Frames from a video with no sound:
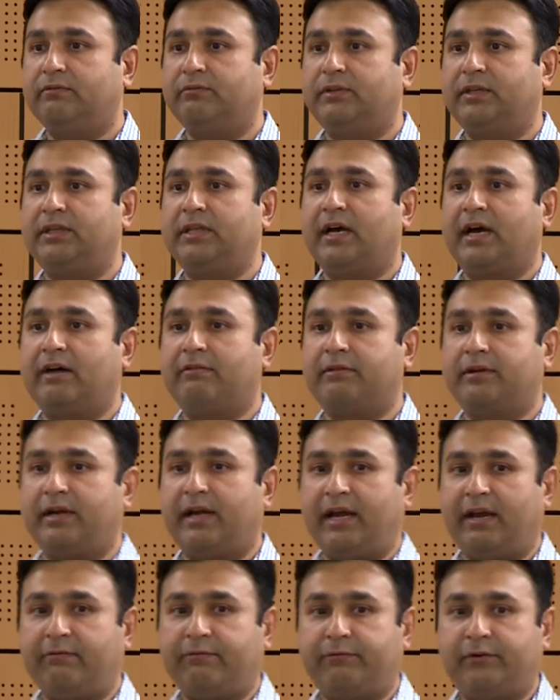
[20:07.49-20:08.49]
With our
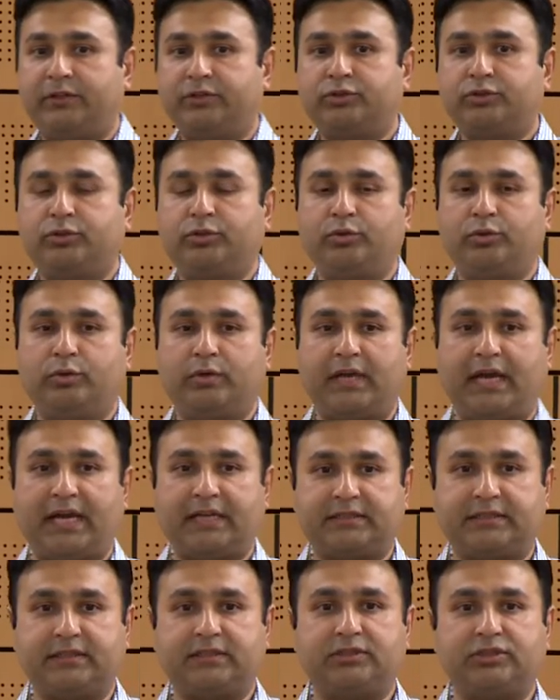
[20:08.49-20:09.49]
efforts to do
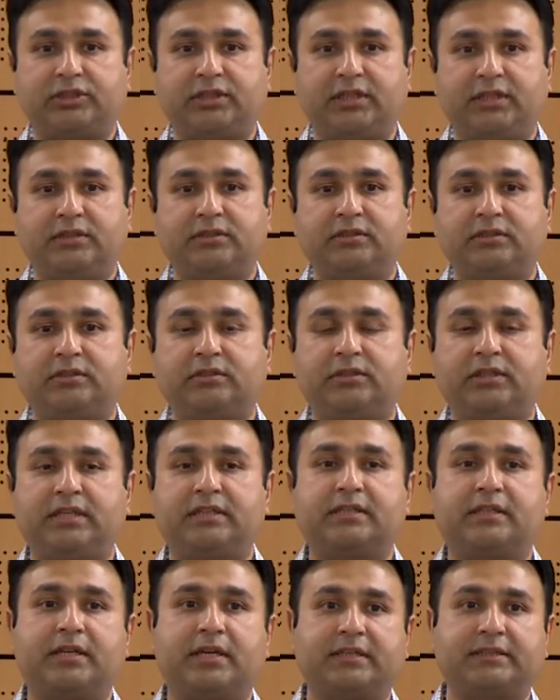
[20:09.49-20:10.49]
gas exchange,
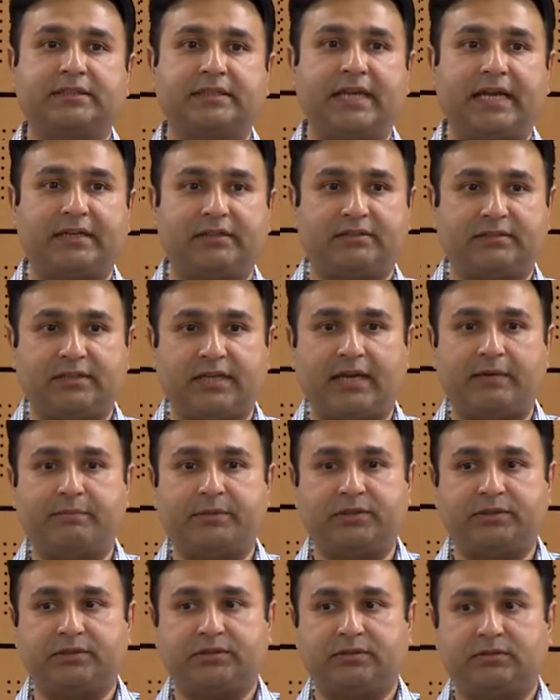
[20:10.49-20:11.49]
these lungs get
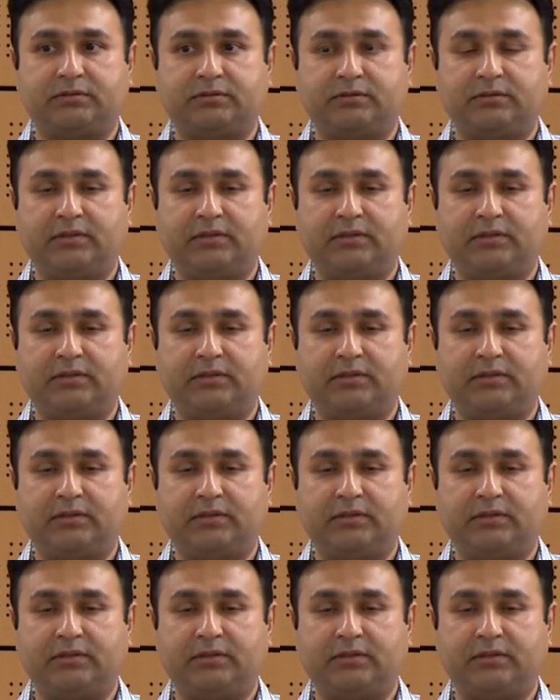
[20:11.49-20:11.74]
damaged.